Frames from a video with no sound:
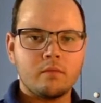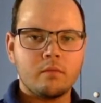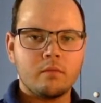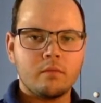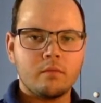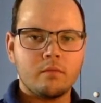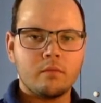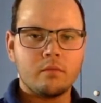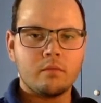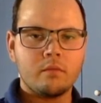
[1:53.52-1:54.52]

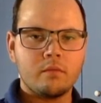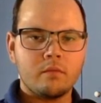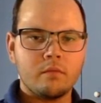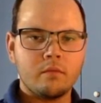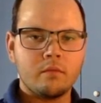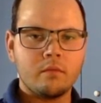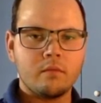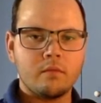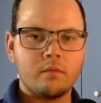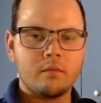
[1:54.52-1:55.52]

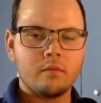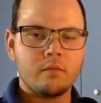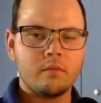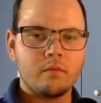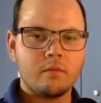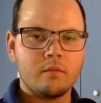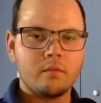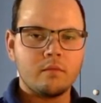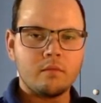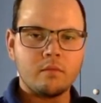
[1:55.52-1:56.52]

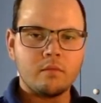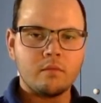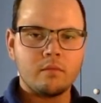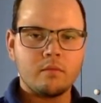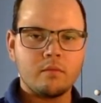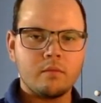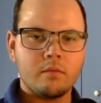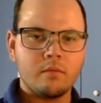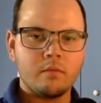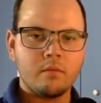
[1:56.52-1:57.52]

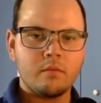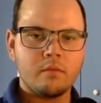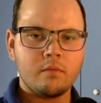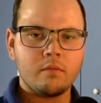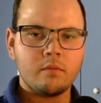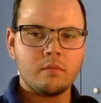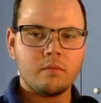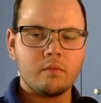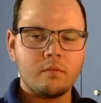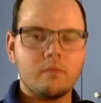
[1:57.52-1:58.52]

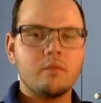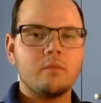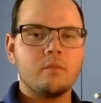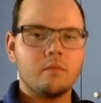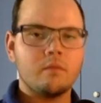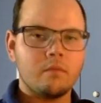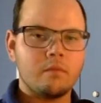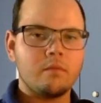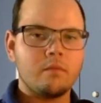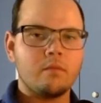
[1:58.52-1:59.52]

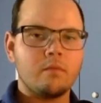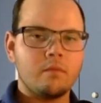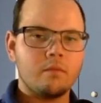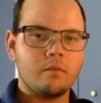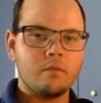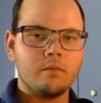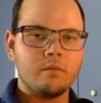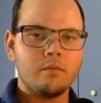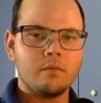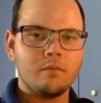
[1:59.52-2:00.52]

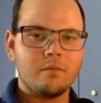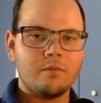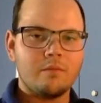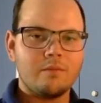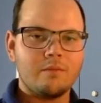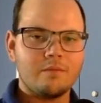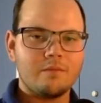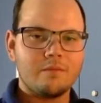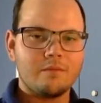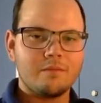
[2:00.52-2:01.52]
The person shown says nothing.